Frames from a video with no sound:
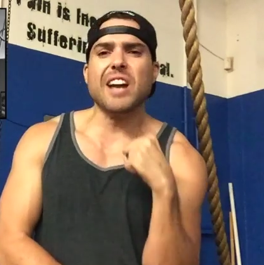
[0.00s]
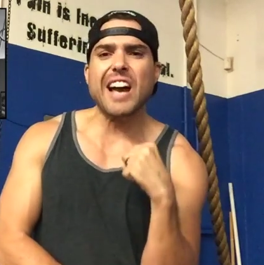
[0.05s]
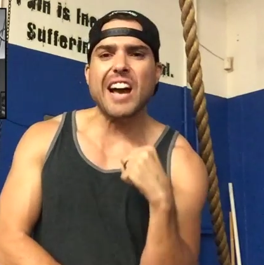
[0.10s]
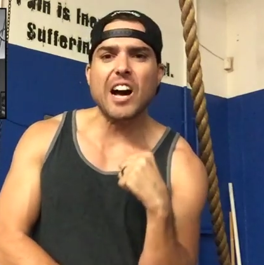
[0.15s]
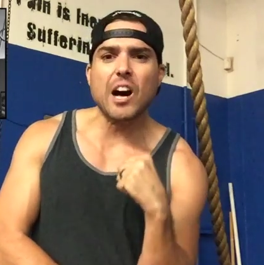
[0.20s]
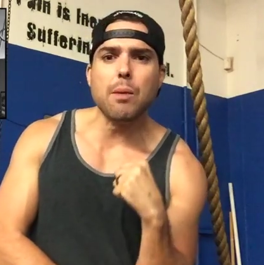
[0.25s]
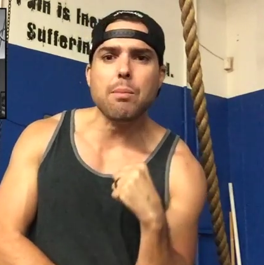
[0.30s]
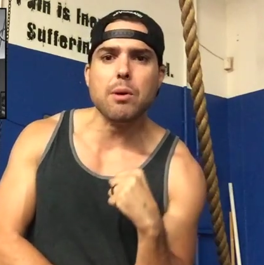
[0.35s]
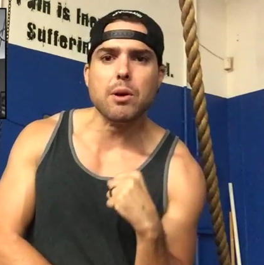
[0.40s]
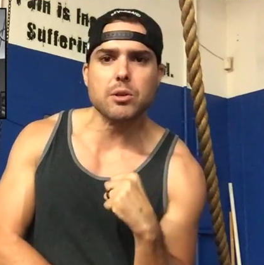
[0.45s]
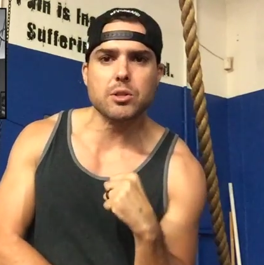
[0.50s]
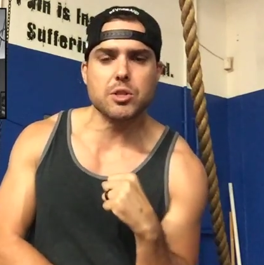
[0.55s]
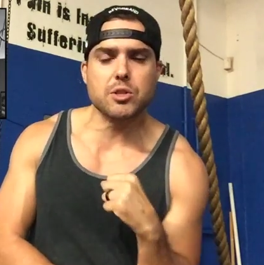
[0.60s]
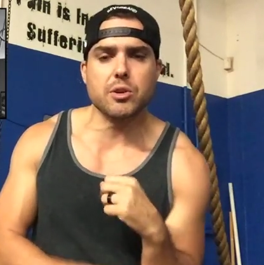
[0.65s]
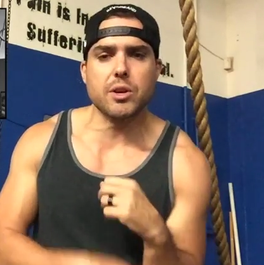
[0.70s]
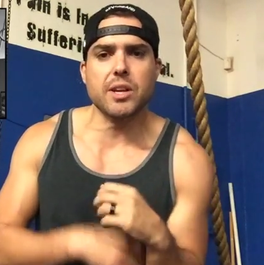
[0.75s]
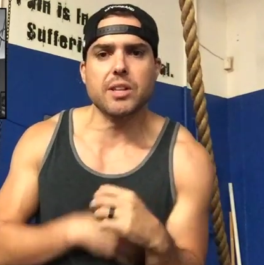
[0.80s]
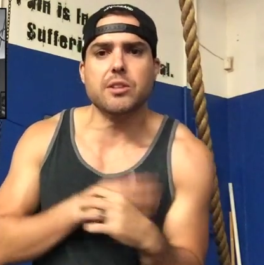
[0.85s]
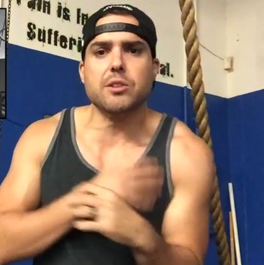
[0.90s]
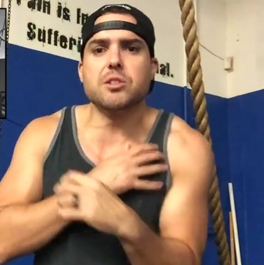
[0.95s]
elbow
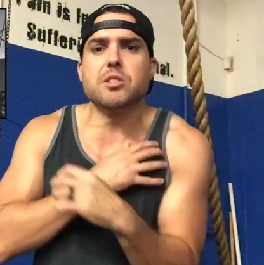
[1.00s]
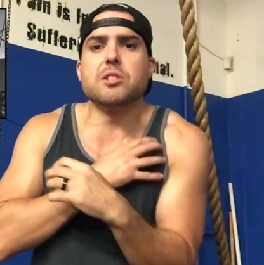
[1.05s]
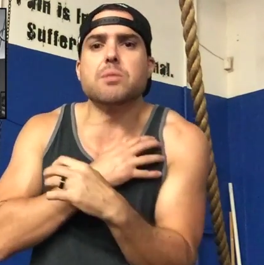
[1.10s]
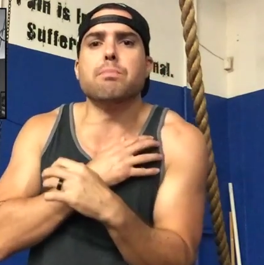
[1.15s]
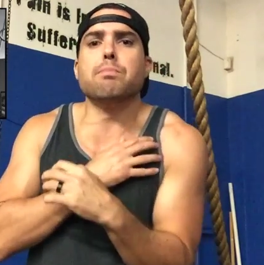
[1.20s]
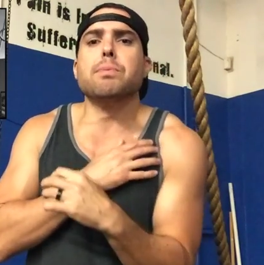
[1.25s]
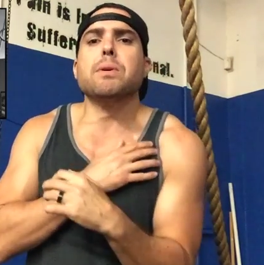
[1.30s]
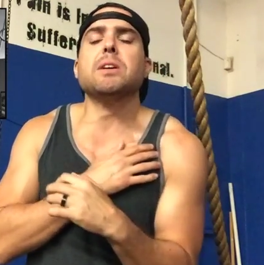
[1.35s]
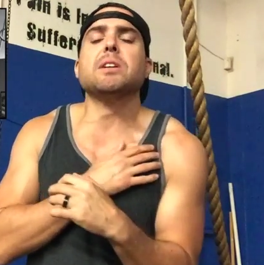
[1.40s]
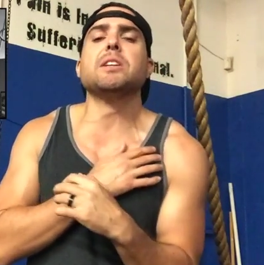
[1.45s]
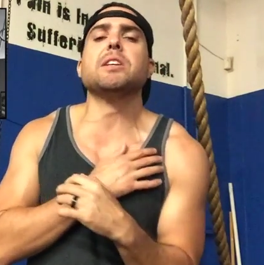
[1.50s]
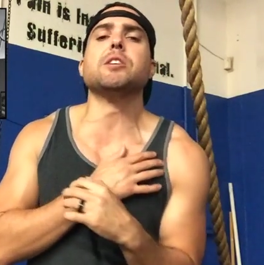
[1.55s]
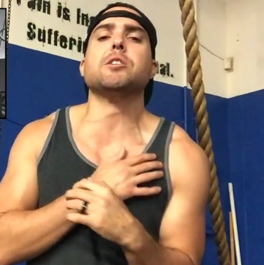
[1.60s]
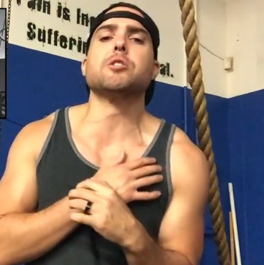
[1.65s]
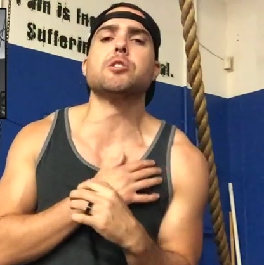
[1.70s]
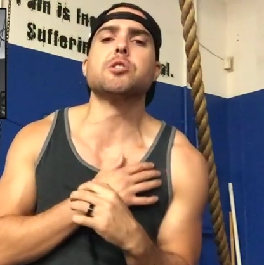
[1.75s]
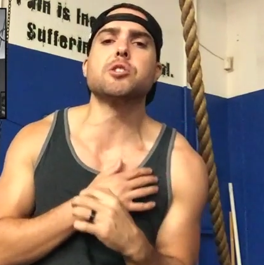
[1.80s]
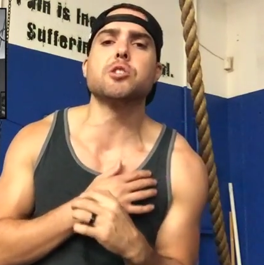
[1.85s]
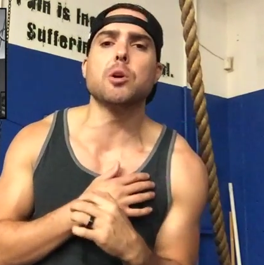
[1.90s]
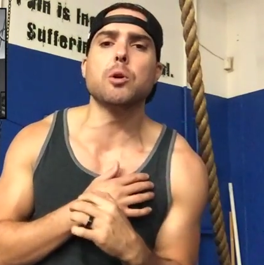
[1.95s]
strength, your stability in
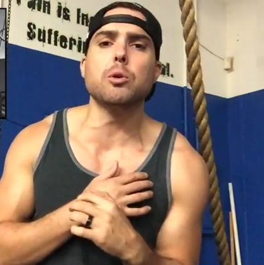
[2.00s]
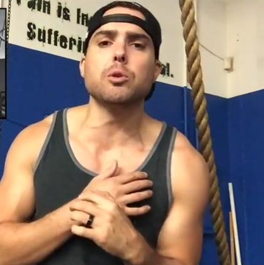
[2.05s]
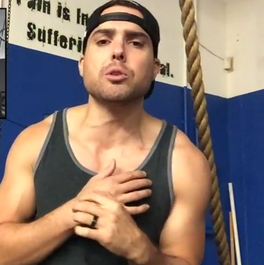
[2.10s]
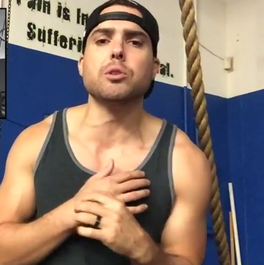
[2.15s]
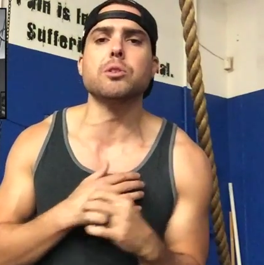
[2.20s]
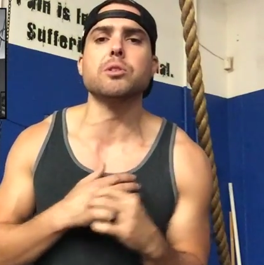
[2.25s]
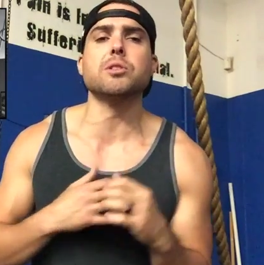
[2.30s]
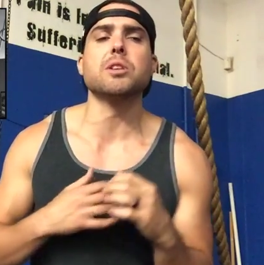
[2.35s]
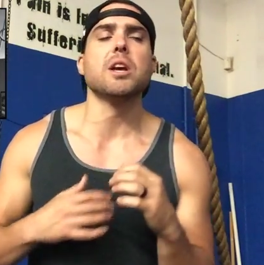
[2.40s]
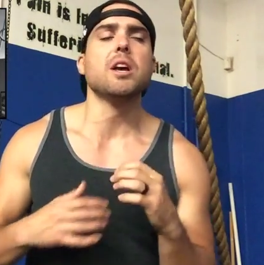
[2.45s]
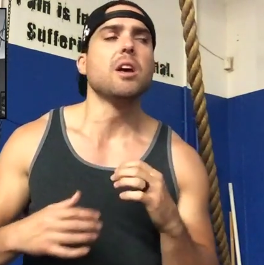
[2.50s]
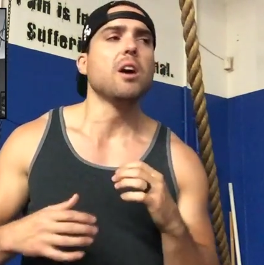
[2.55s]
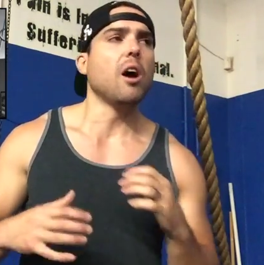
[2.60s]
your shoulders,